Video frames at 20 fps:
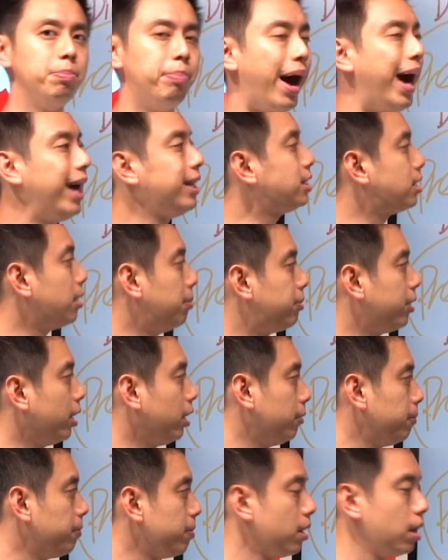buy
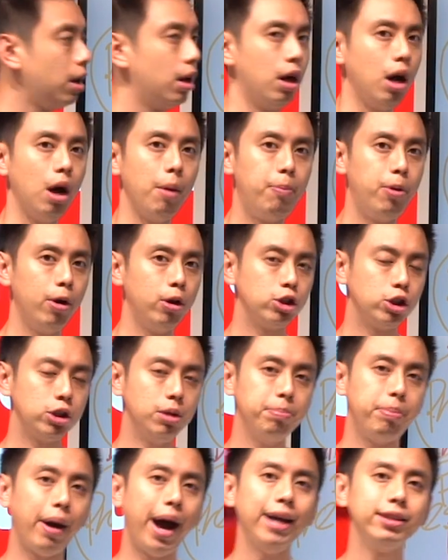something? A
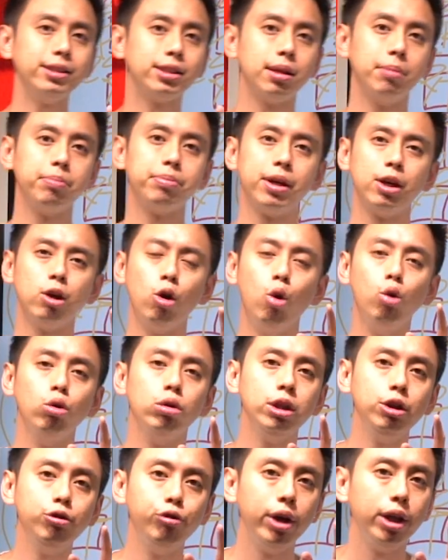person buys something
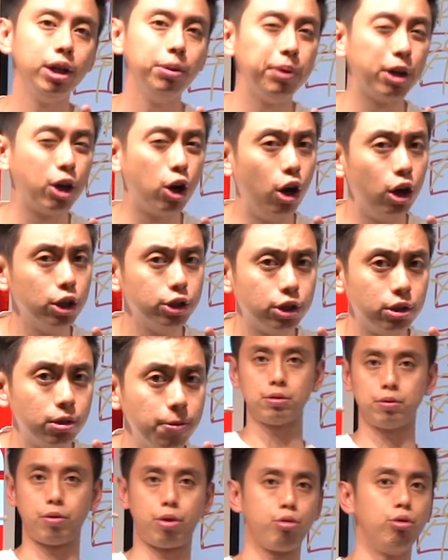only really because
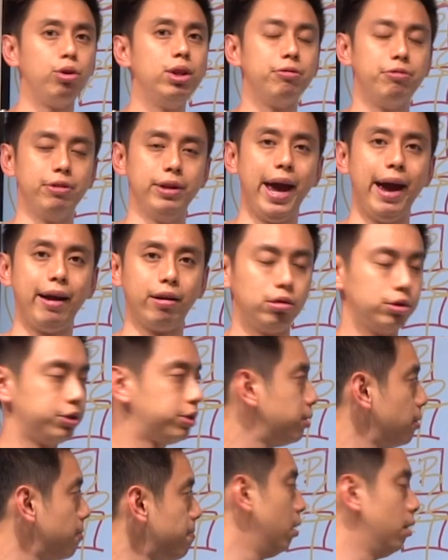of 3 different
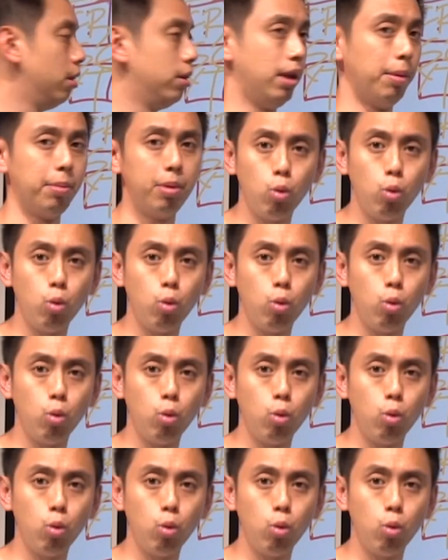angles. Number